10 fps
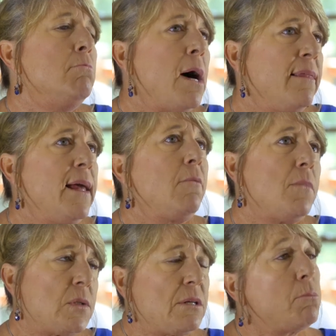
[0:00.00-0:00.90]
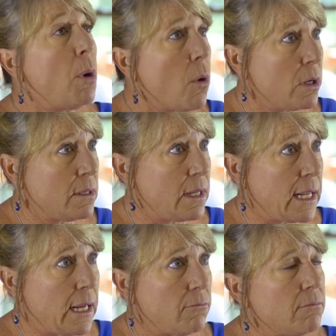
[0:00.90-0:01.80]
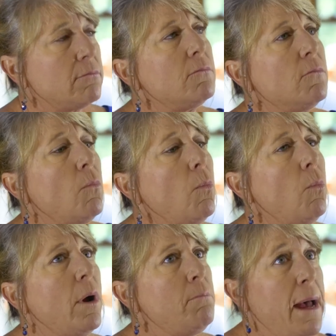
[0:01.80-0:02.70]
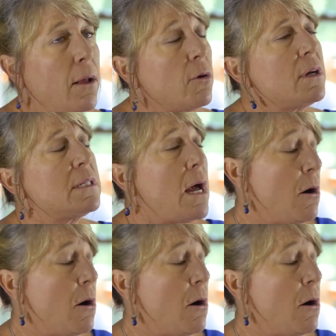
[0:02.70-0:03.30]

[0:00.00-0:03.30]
I think most importantly, what Ballard is,